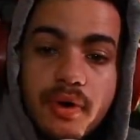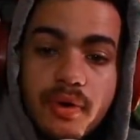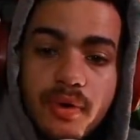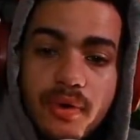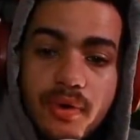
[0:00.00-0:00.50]

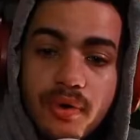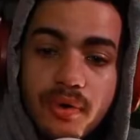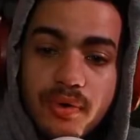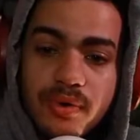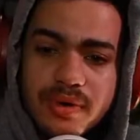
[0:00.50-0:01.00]

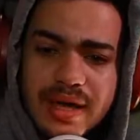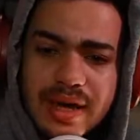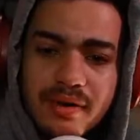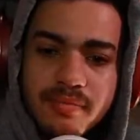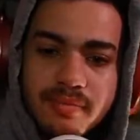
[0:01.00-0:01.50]
Oh,
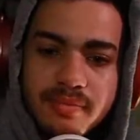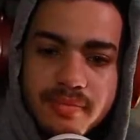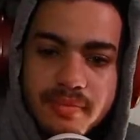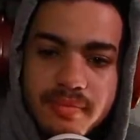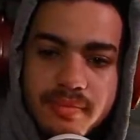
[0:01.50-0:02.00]
damn.
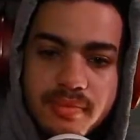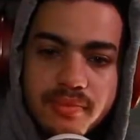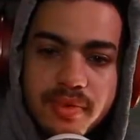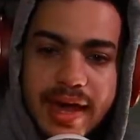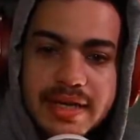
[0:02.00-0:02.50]

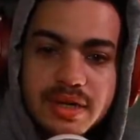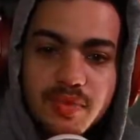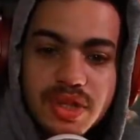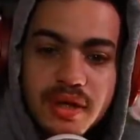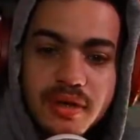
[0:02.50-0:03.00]
AJ
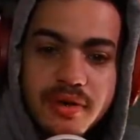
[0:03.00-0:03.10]
with the